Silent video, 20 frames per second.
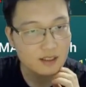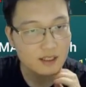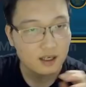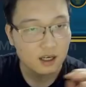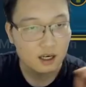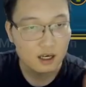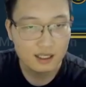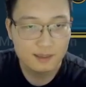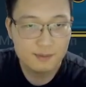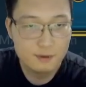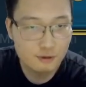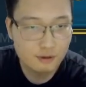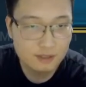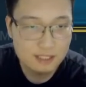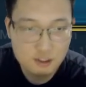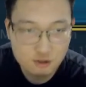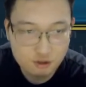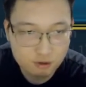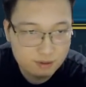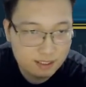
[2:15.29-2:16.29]
Uh, let me quickly
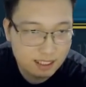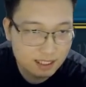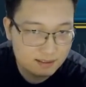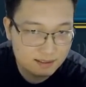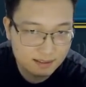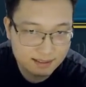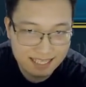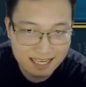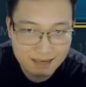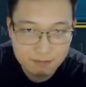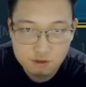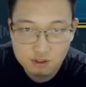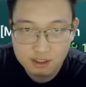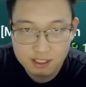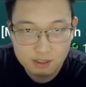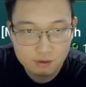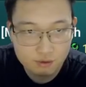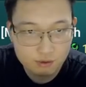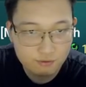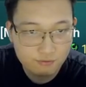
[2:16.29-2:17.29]
show you guys the damage they
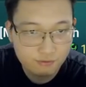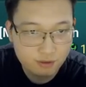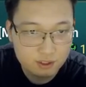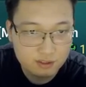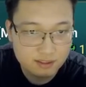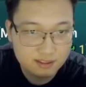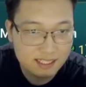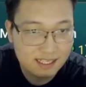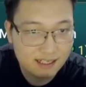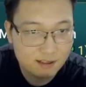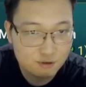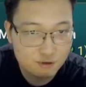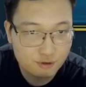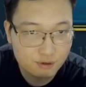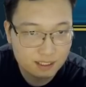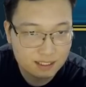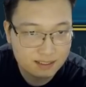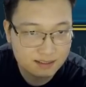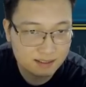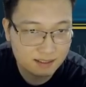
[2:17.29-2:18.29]
do first, then I'll show you
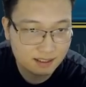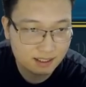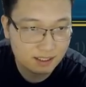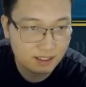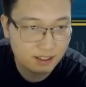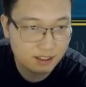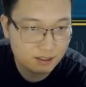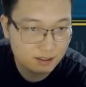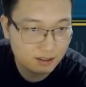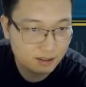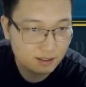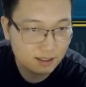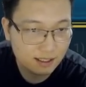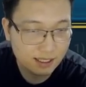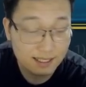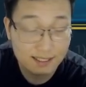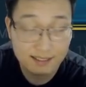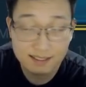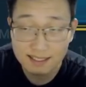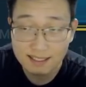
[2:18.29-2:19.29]
guys the gear.
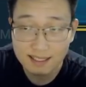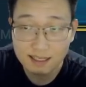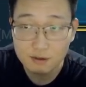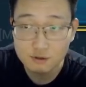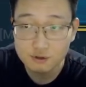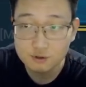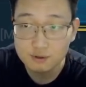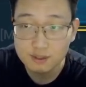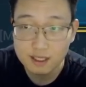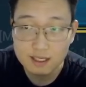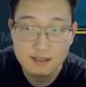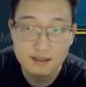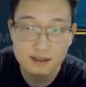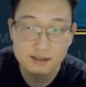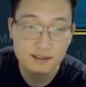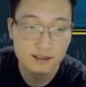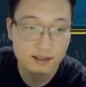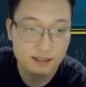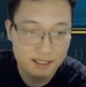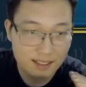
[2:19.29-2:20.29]
And then I'll show you guys the
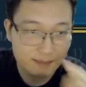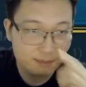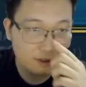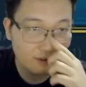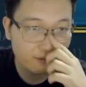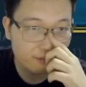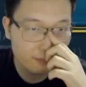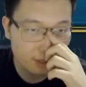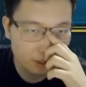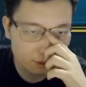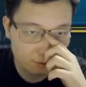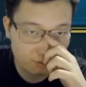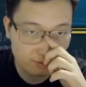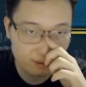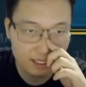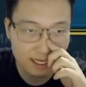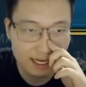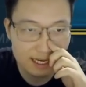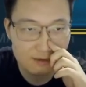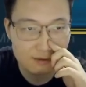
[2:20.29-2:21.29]
clip of me doing the
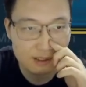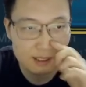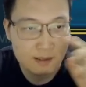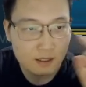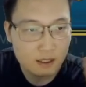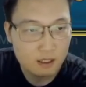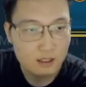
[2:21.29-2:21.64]
Hydra.